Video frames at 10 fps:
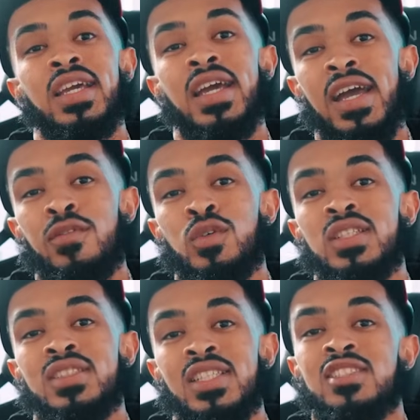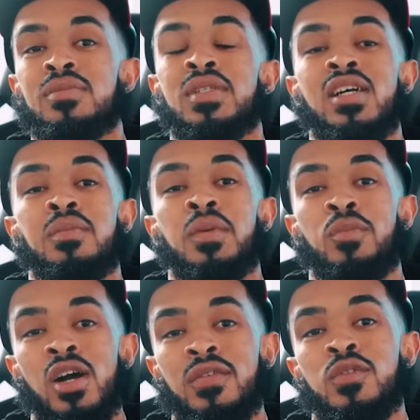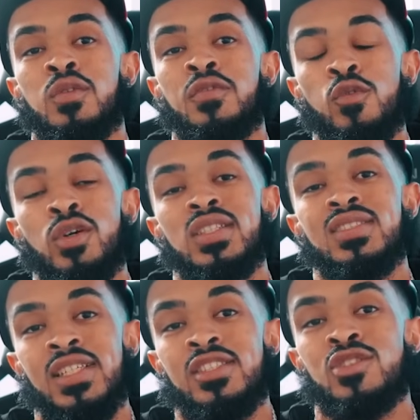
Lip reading: and have what it takes to become a profitable Forex day